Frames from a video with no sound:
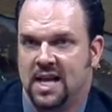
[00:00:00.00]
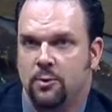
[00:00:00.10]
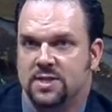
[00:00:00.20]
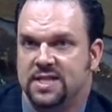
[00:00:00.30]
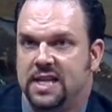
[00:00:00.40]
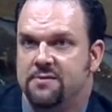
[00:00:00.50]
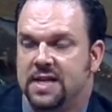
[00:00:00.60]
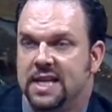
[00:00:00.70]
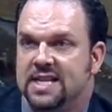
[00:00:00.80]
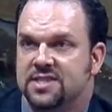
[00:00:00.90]
He was
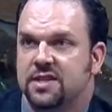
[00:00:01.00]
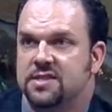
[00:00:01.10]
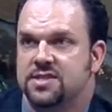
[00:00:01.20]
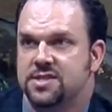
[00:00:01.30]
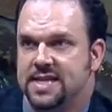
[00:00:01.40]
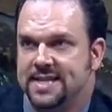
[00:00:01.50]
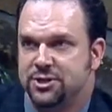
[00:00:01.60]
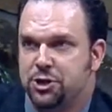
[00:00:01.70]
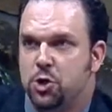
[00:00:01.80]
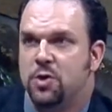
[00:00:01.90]
giving his consent
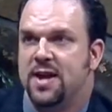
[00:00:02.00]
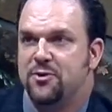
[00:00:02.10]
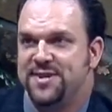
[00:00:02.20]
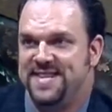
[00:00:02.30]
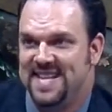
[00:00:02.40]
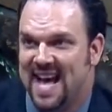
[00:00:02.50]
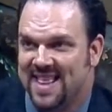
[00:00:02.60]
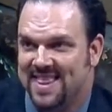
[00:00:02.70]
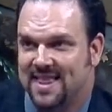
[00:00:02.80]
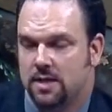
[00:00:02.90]
to their
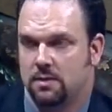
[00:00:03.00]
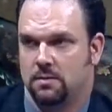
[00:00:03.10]
death.